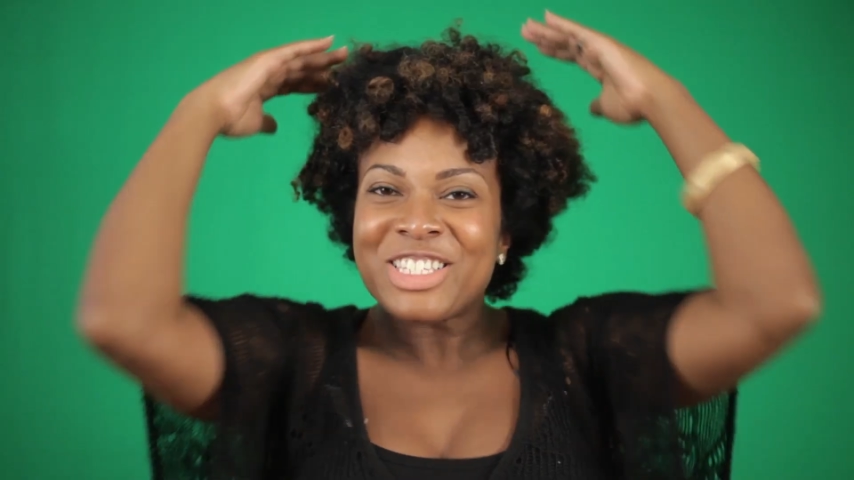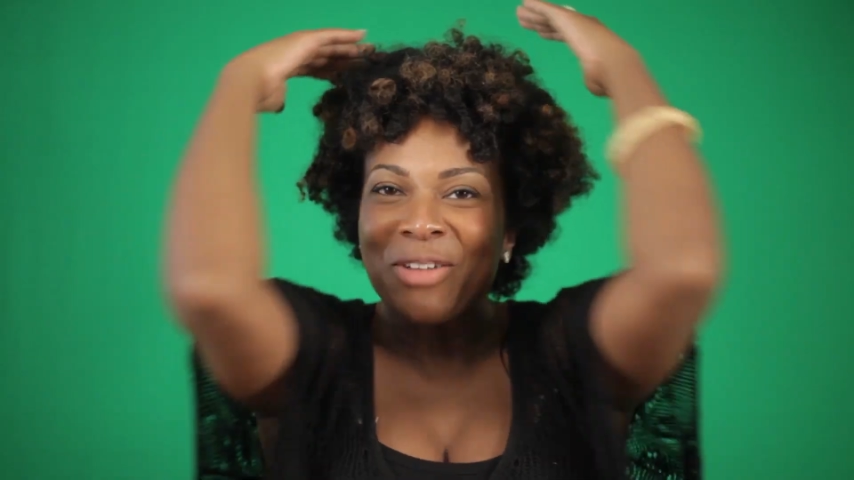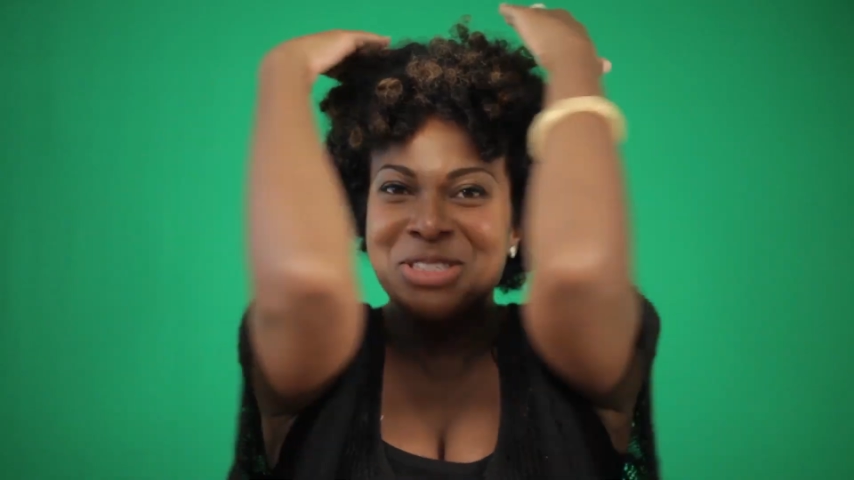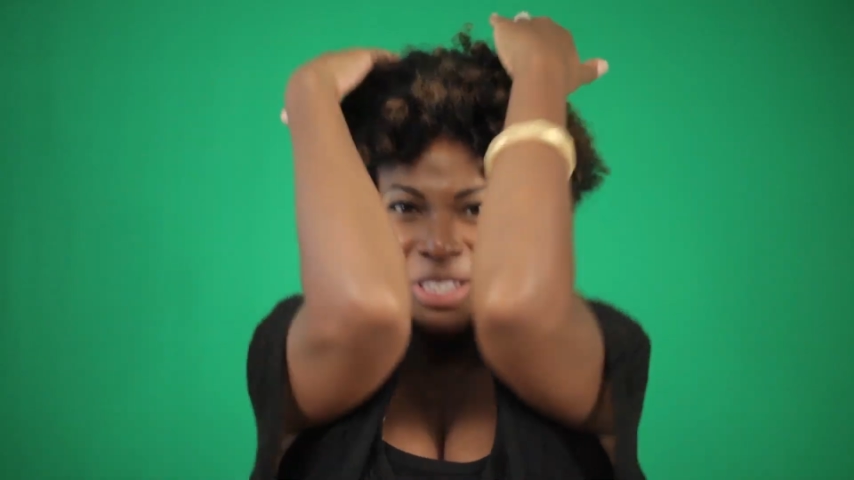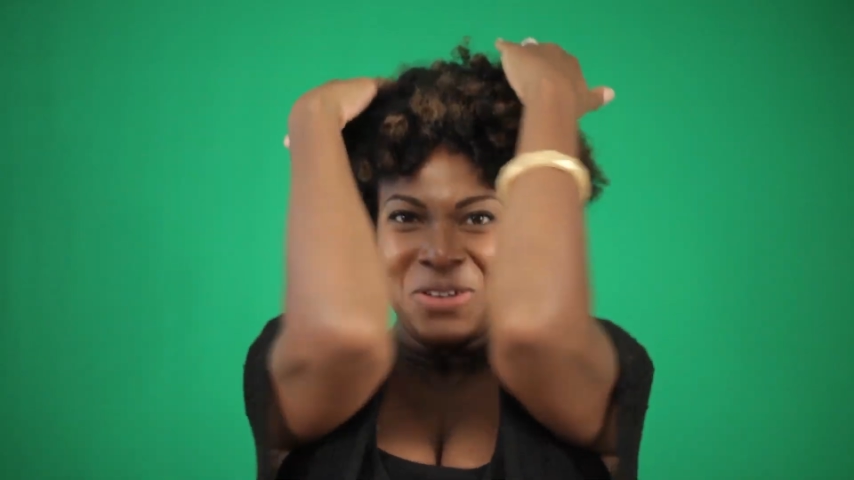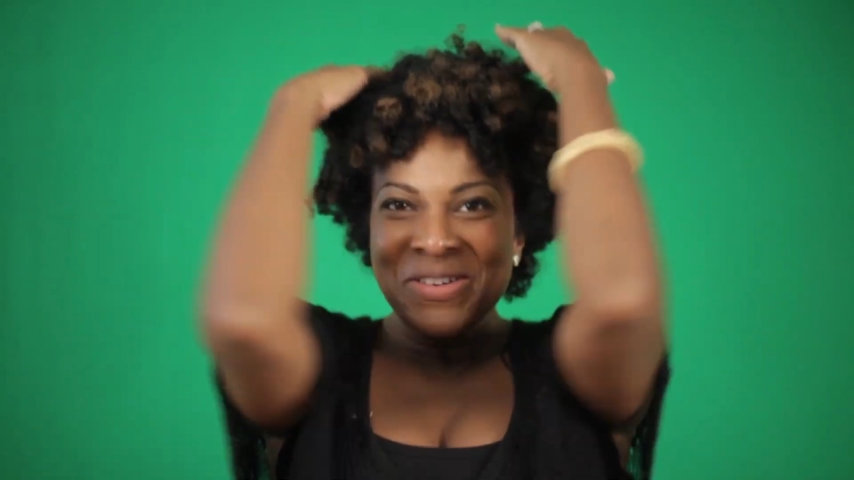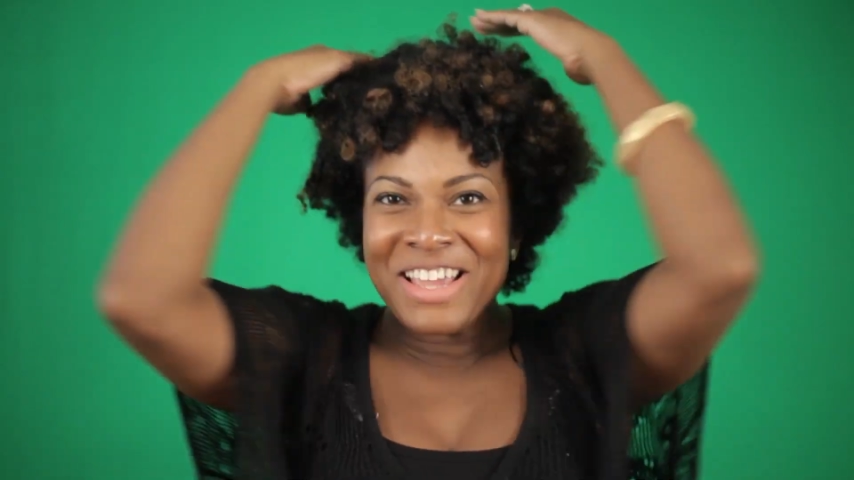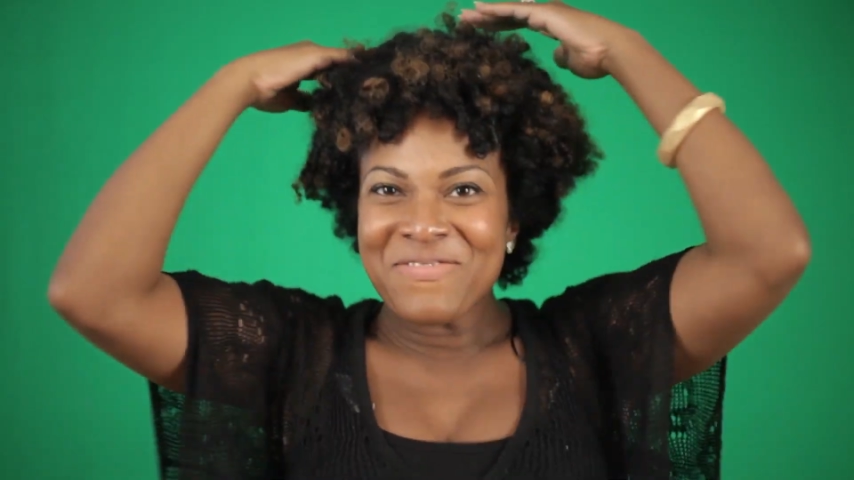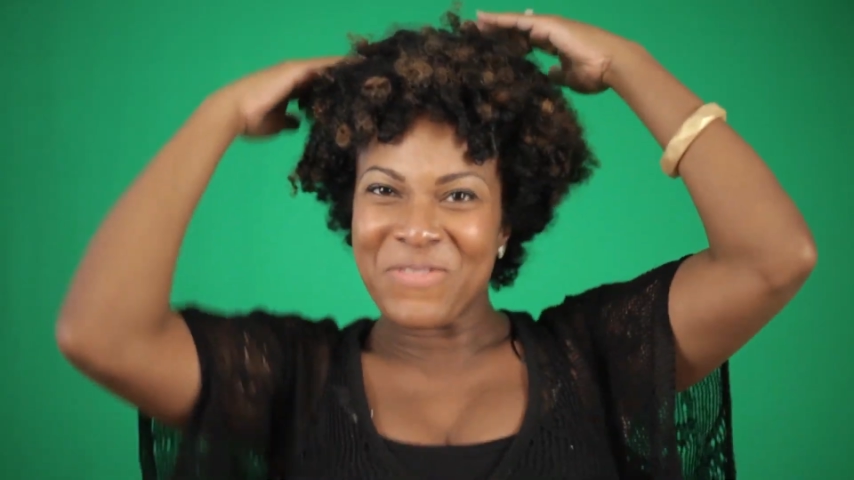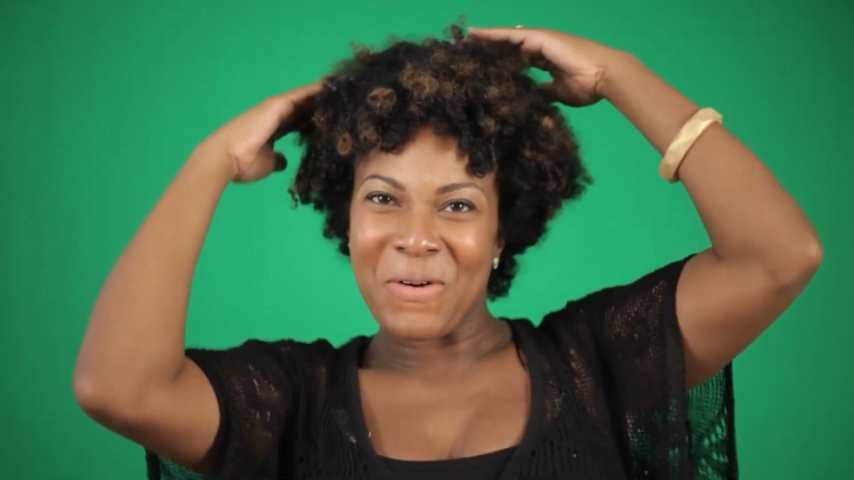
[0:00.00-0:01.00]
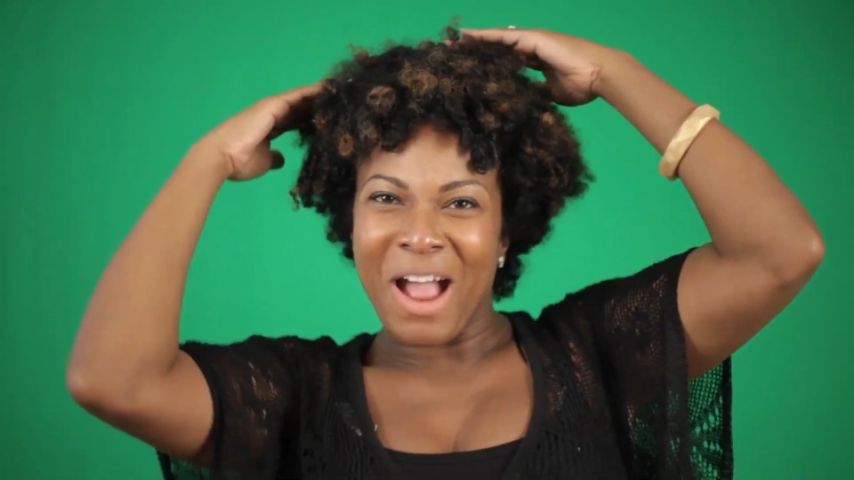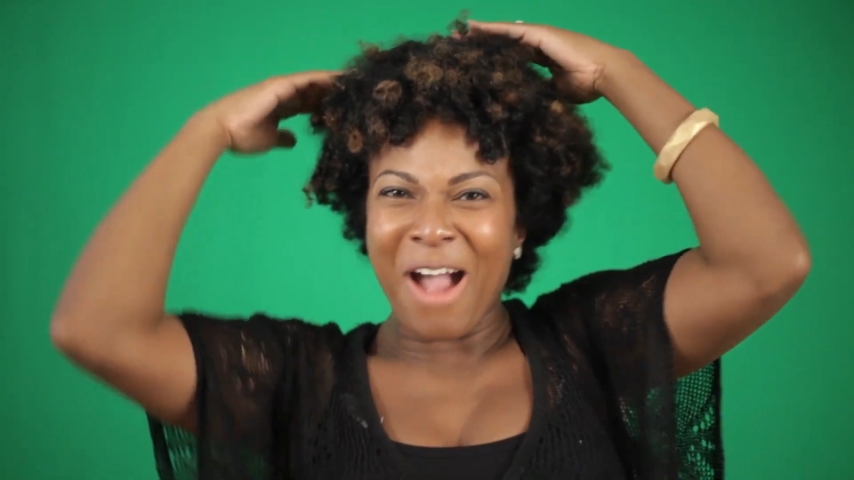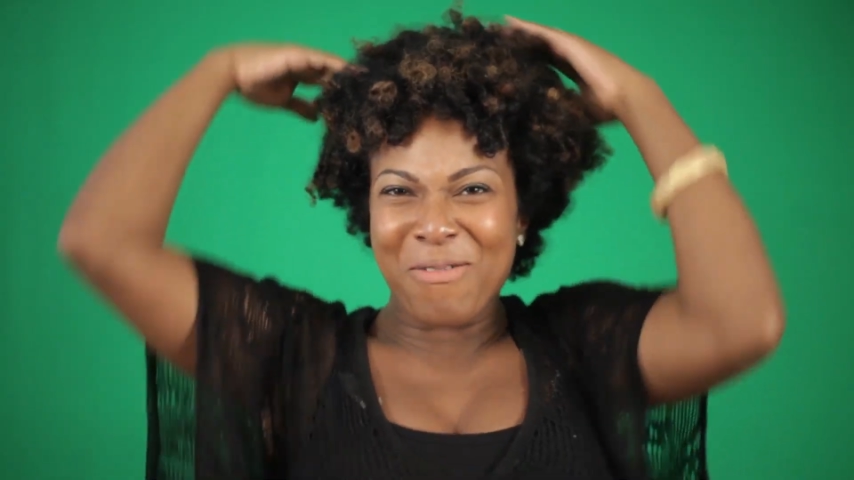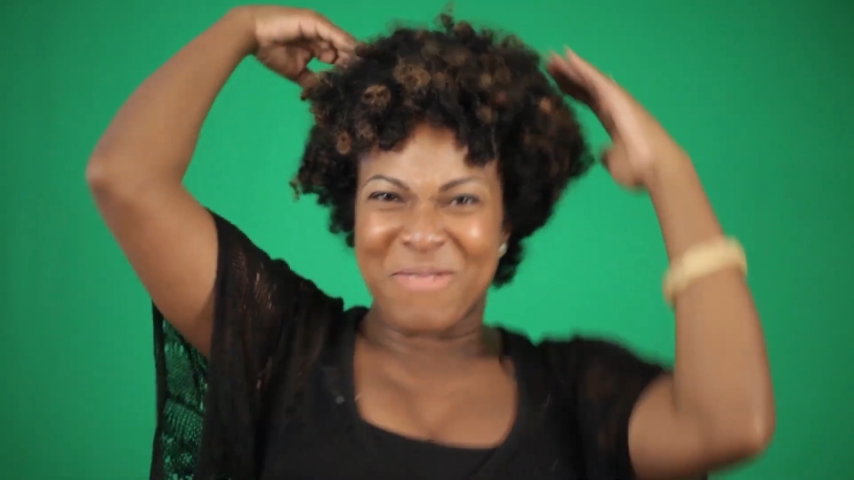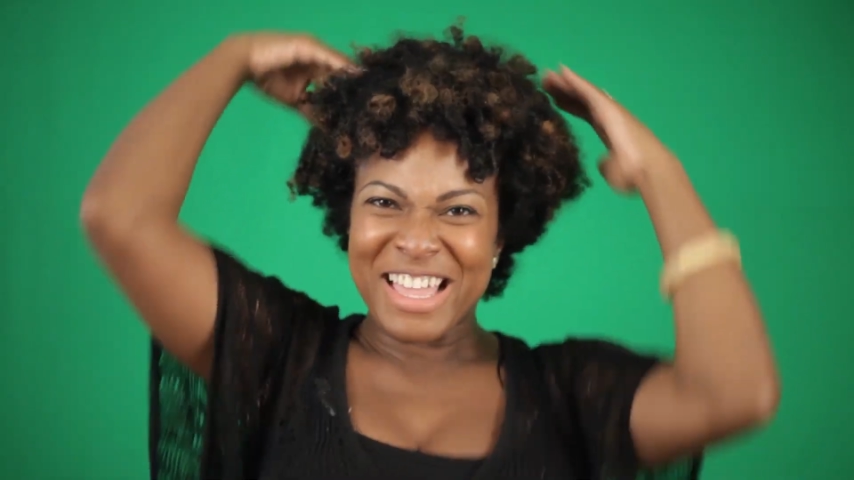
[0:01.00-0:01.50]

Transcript: So tune in for our